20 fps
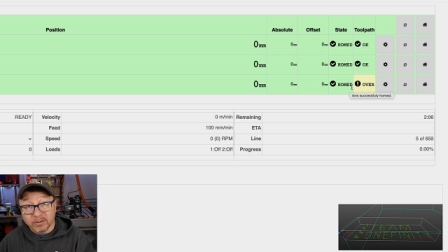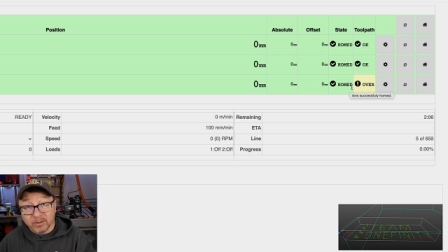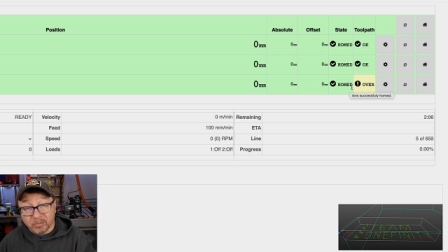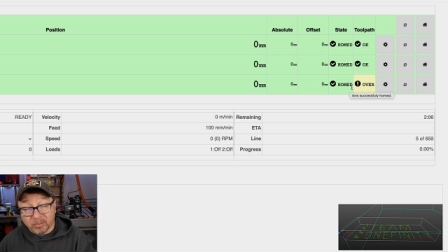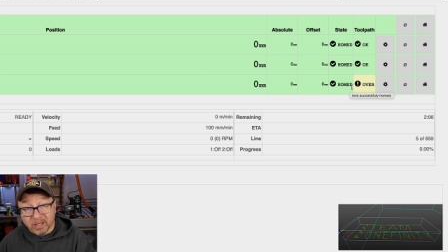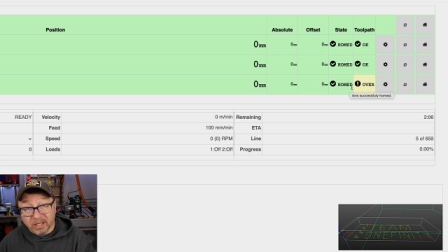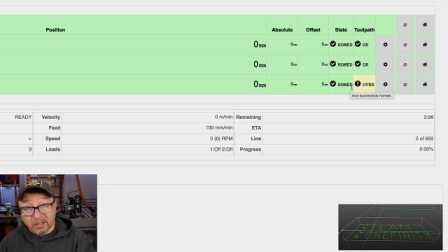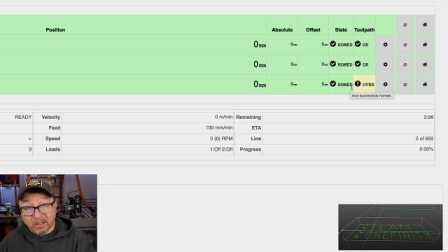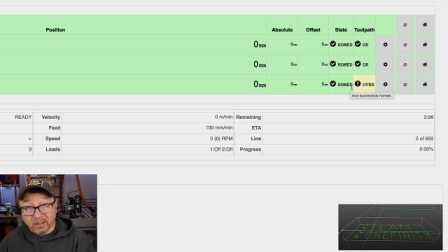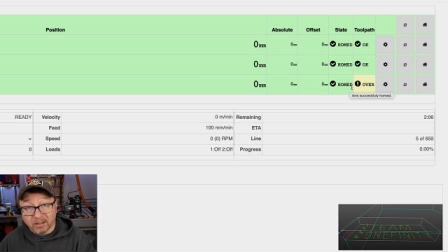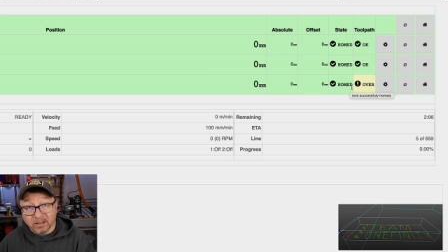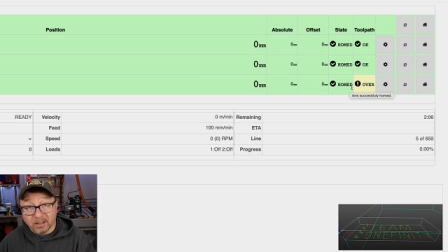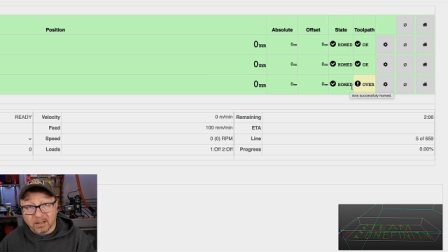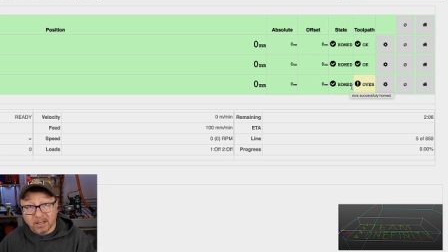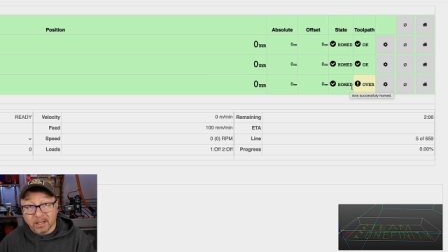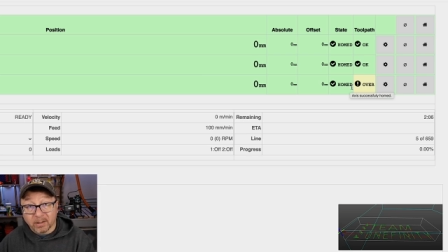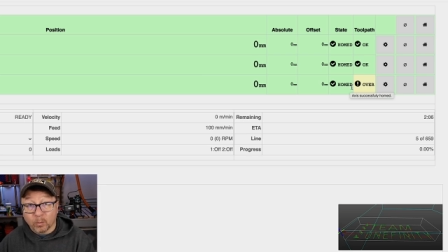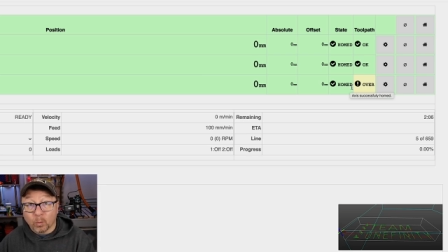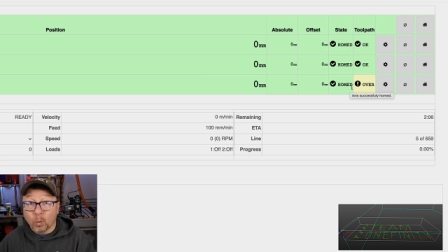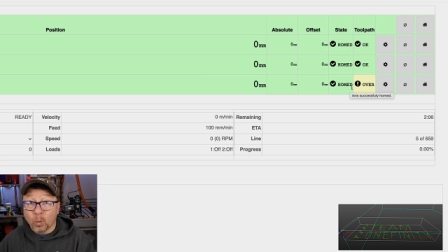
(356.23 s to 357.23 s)
depending
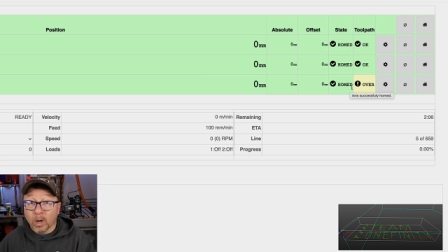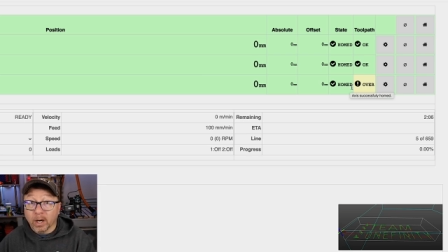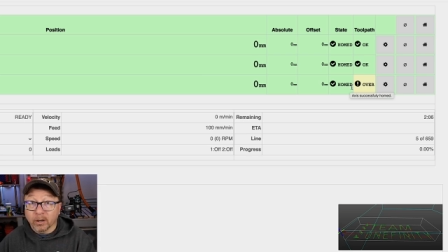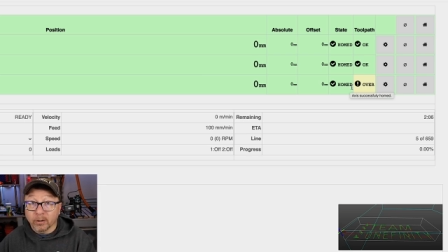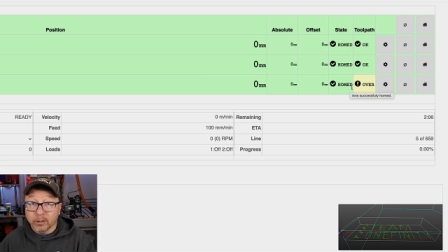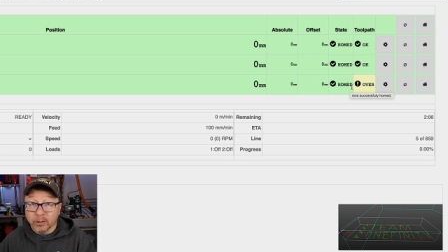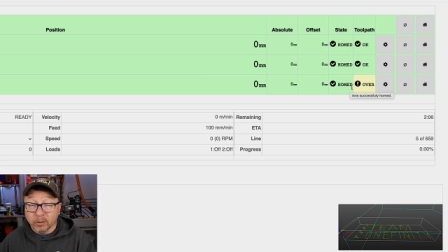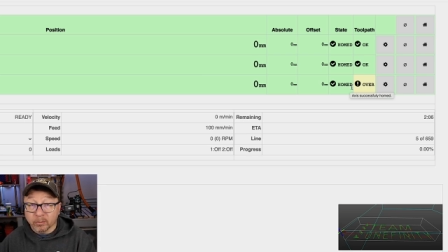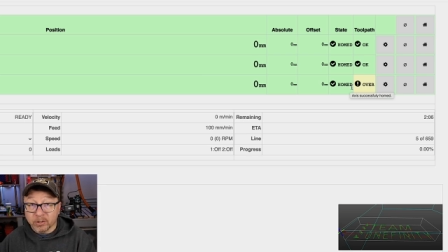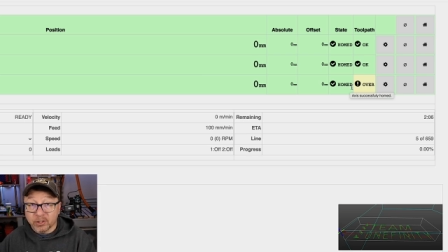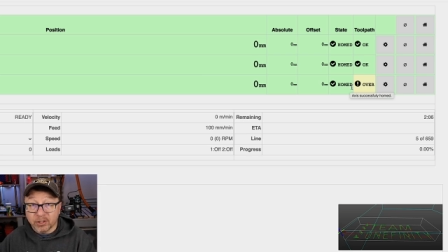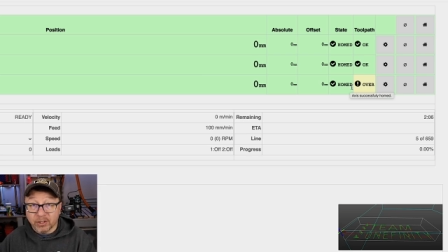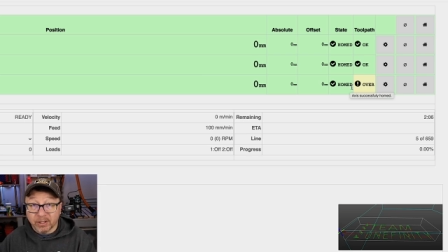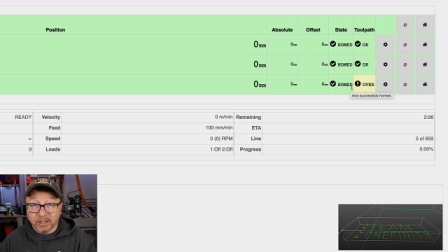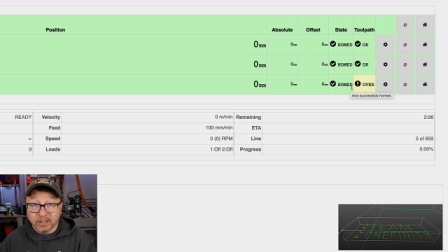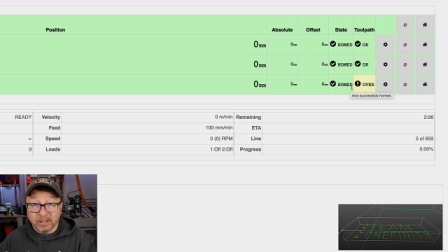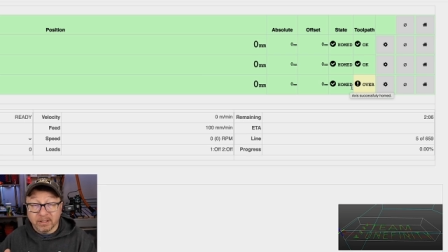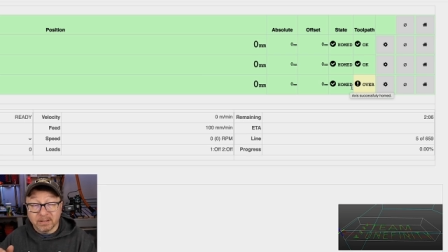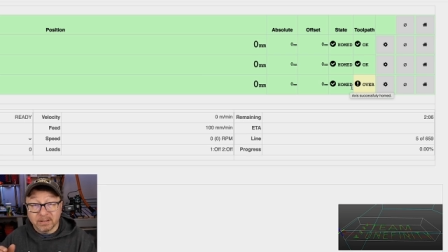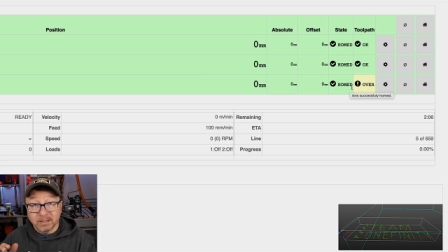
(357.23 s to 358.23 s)
on where your
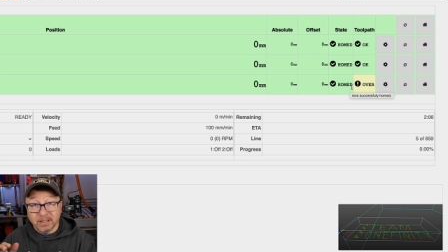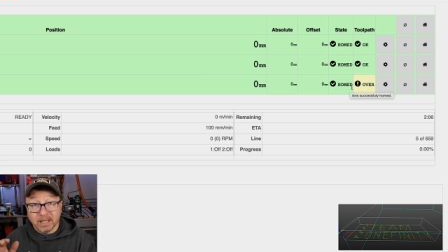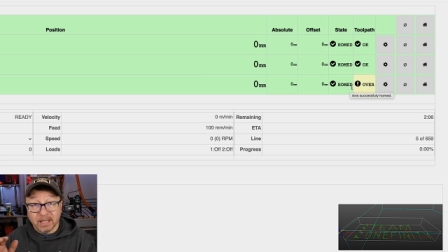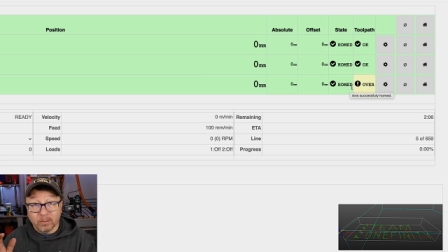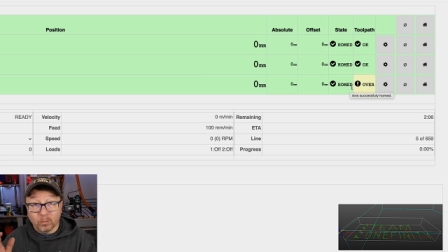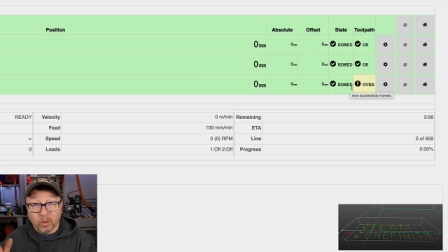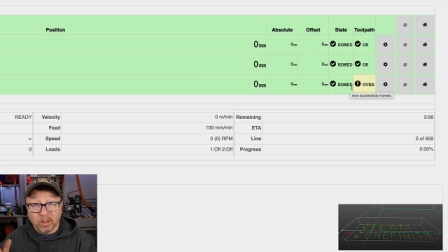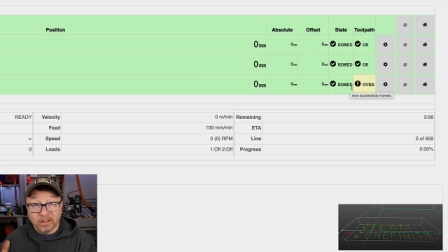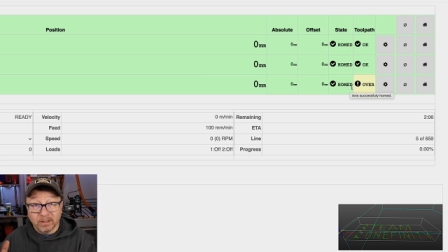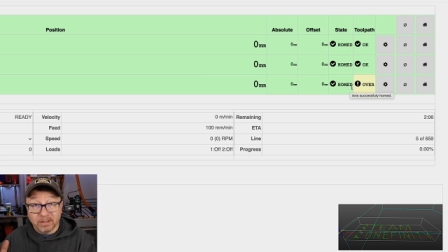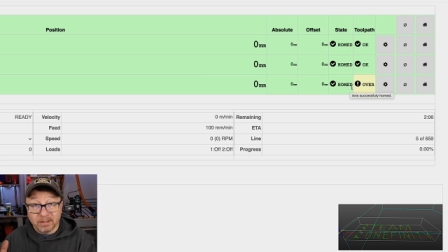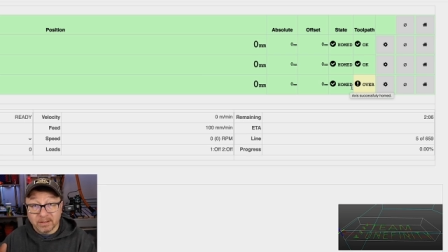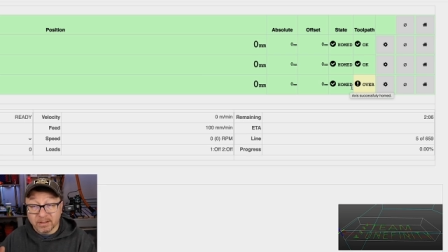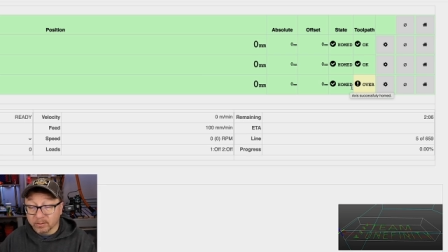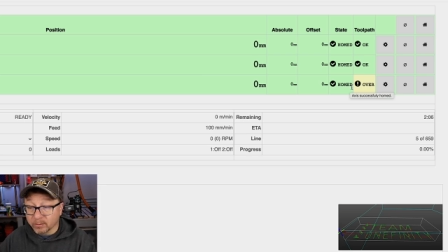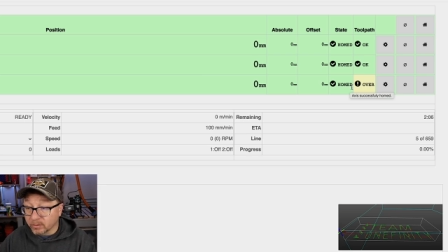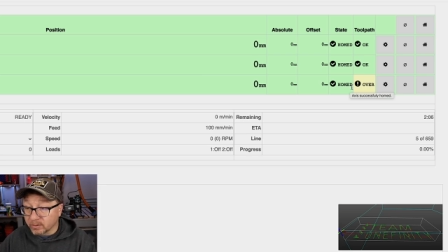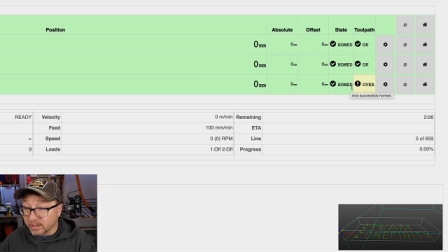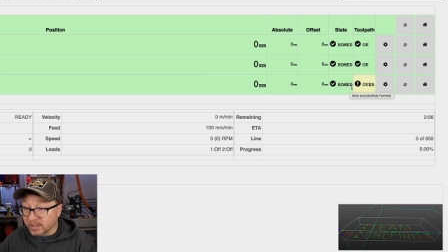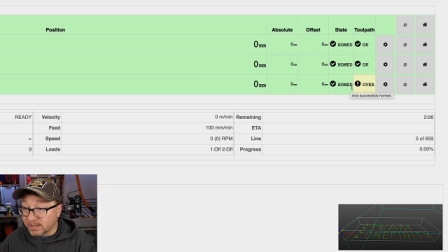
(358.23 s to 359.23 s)
machine is and what the
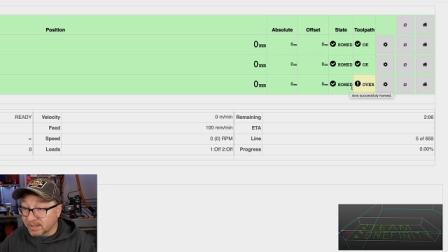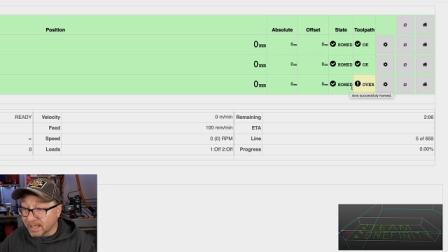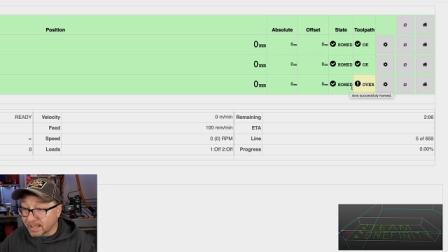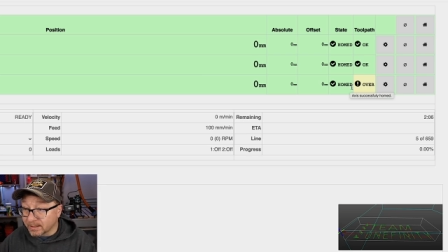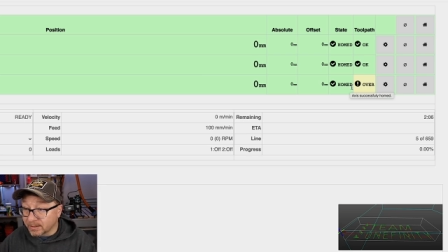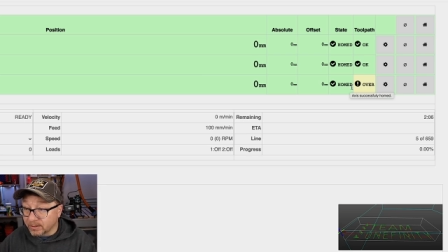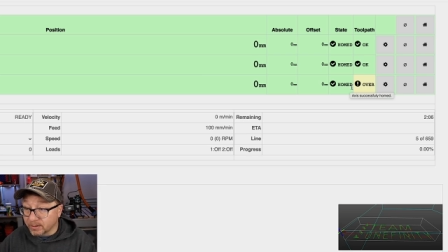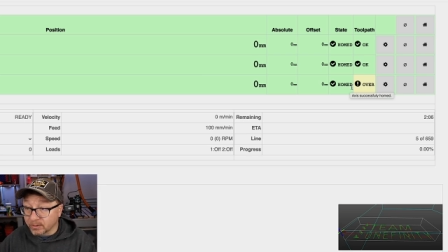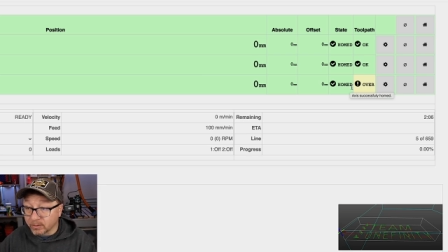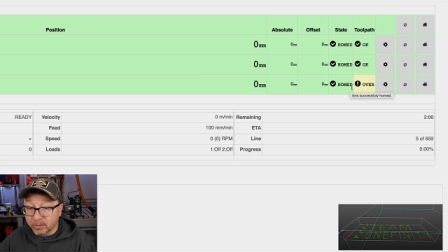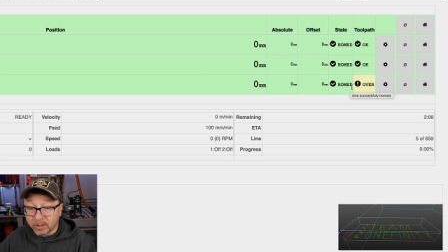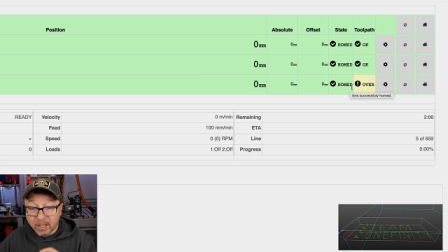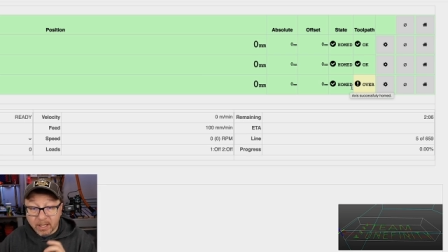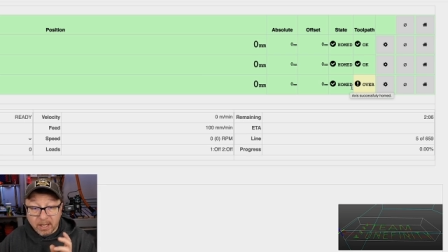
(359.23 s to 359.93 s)
zero is set to.